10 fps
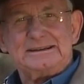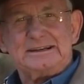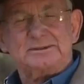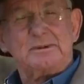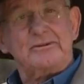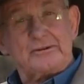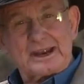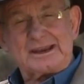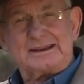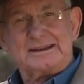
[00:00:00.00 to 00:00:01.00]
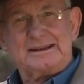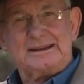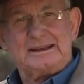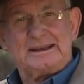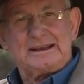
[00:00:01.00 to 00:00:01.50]
He's my friend.
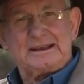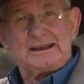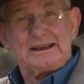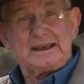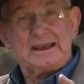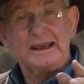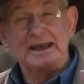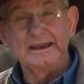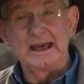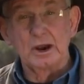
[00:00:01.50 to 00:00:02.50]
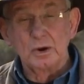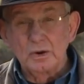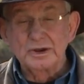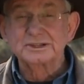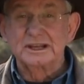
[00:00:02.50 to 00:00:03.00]
And our
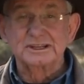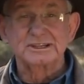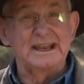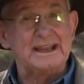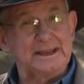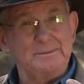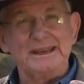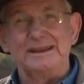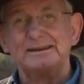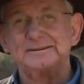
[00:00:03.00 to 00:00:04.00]
Lord is going to say, Let him in.